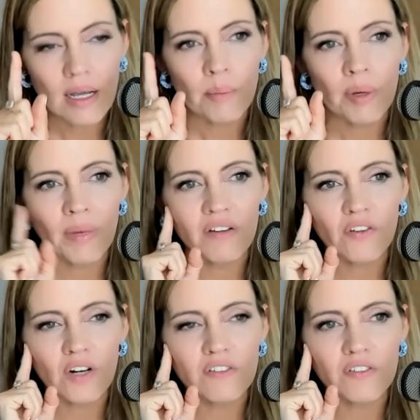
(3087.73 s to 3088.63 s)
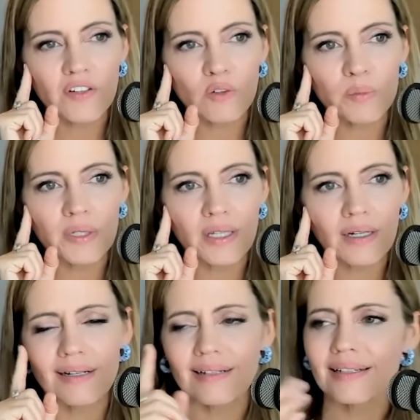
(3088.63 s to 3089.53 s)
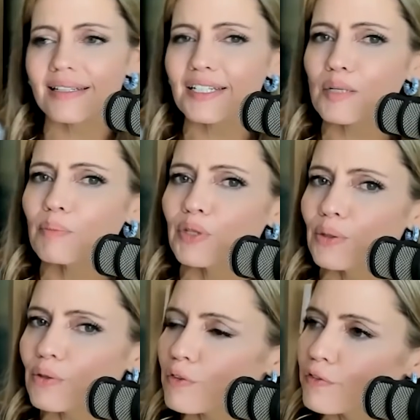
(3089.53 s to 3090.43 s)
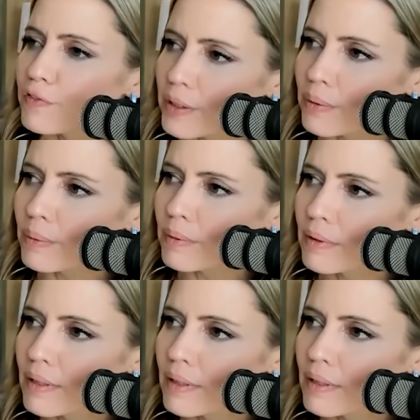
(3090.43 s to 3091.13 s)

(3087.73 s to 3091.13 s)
But my friend Phil would be like, "Isn't this a beautiful view?"